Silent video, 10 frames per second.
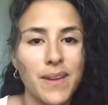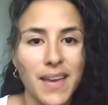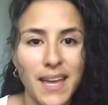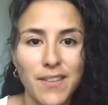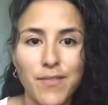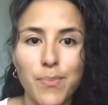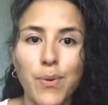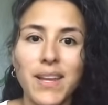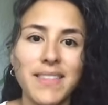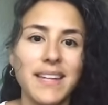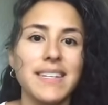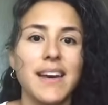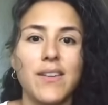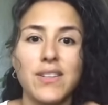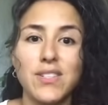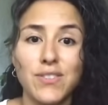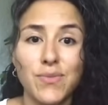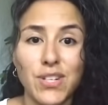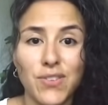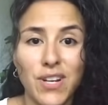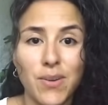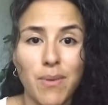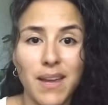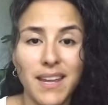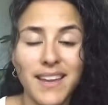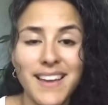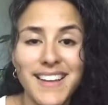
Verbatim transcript: kind of break that down and to retrain your body